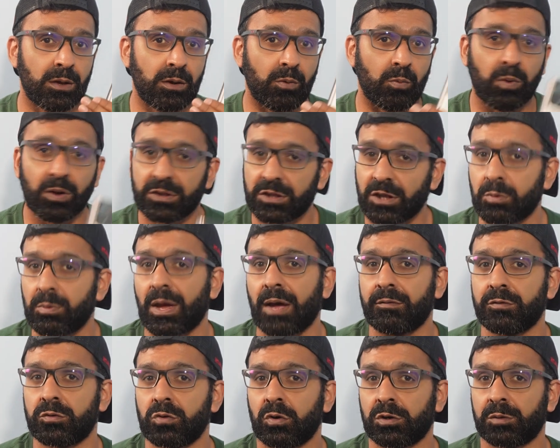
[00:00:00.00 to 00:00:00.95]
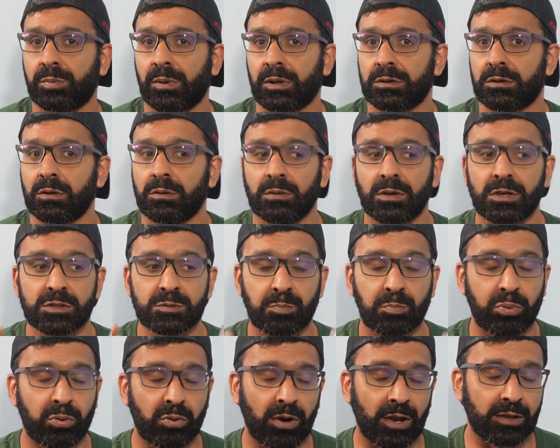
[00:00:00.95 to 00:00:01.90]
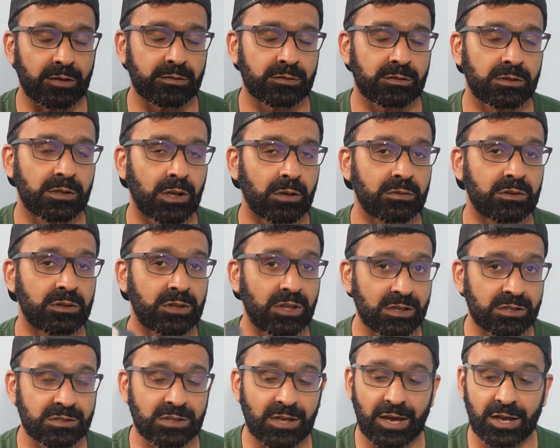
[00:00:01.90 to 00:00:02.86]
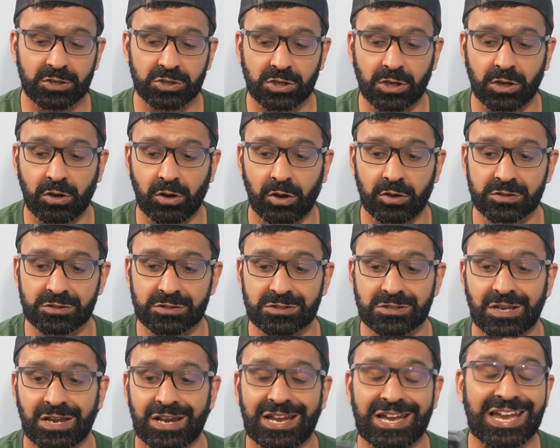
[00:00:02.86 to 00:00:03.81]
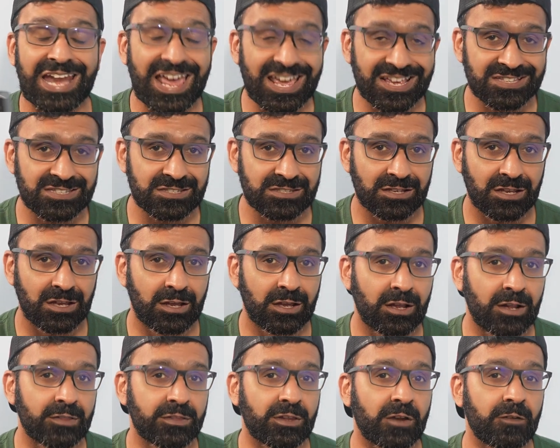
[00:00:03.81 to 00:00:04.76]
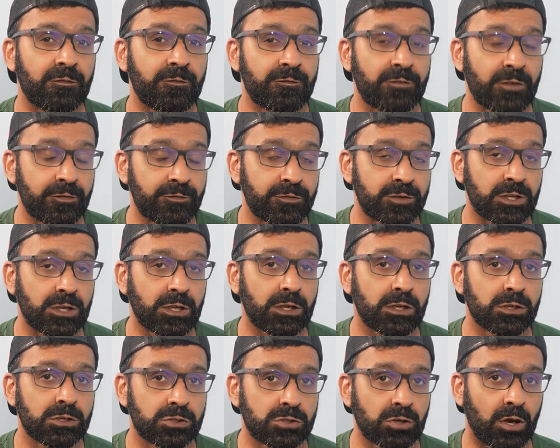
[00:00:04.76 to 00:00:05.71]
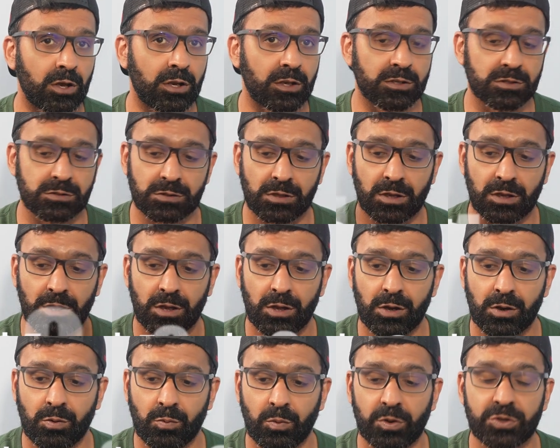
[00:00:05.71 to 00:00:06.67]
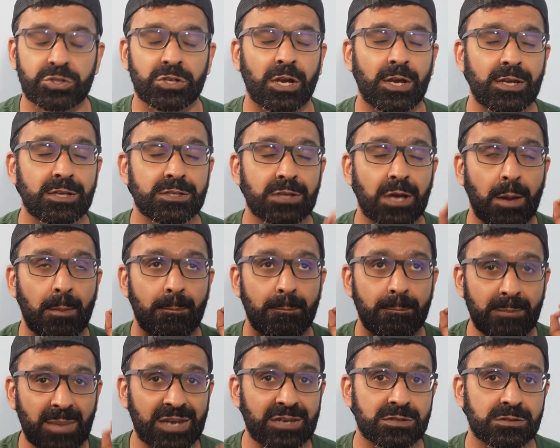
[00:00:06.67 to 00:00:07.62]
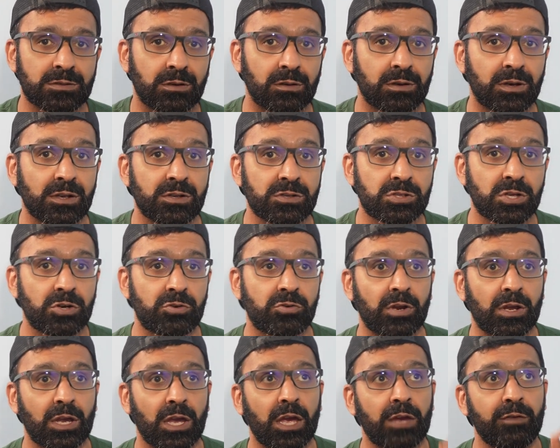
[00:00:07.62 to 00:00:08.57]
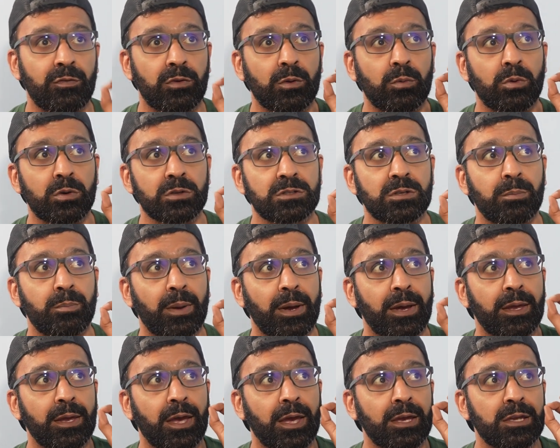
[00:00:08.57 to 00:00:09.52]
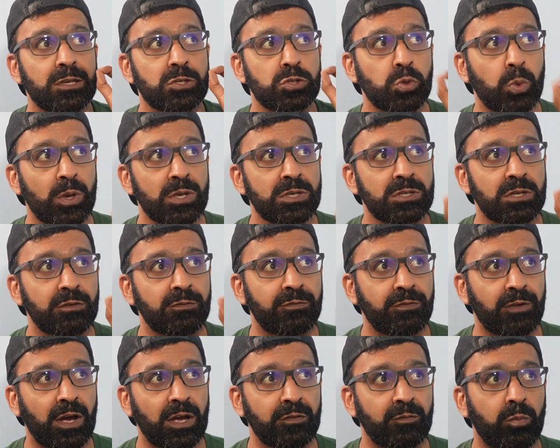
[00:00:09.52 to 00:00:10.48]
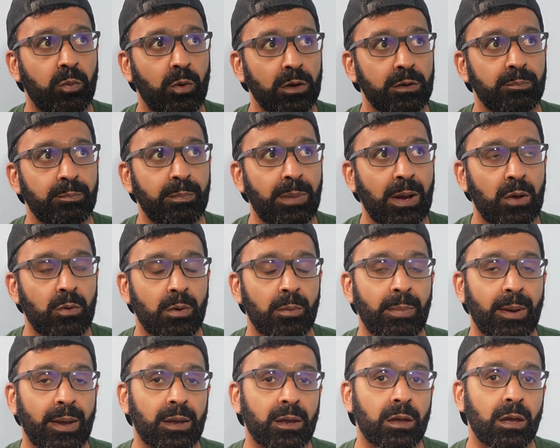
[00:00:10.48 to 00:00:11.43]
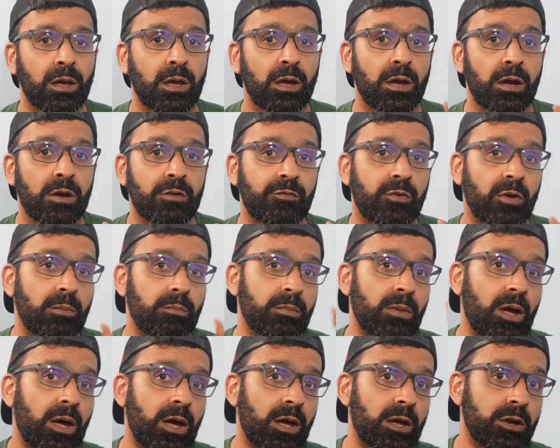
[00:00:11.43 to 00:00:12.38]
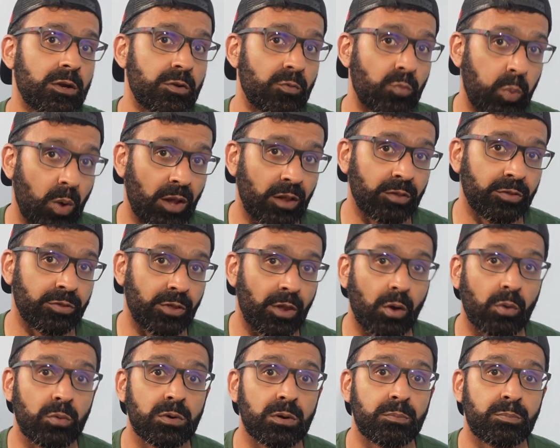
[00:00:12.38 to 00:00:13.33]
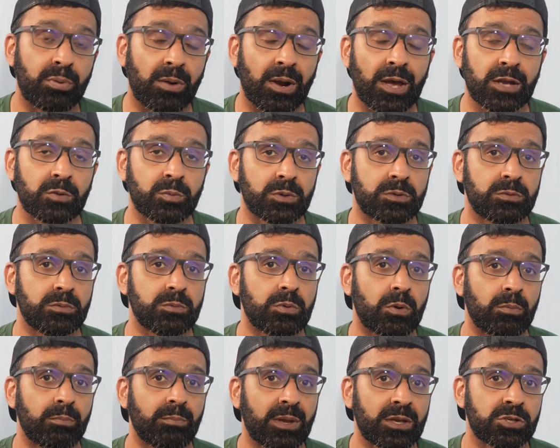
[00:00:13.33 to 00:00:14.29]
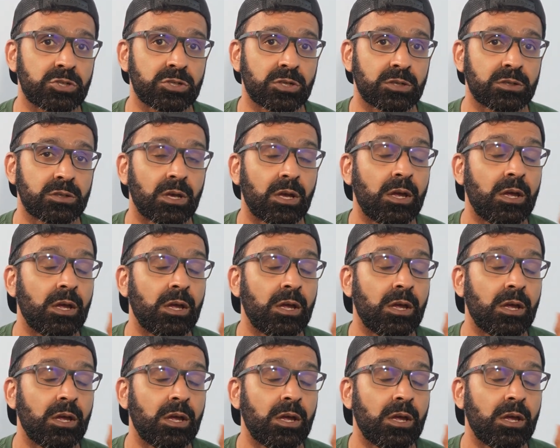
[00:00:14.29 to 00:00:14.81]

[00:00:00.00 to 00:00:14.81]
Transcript: One thing we haven't talked about though is price. Now this actually costs less than $50 which is mental considering if you were to buy a 25 watt power bank from a well-known brand, which we won't mention,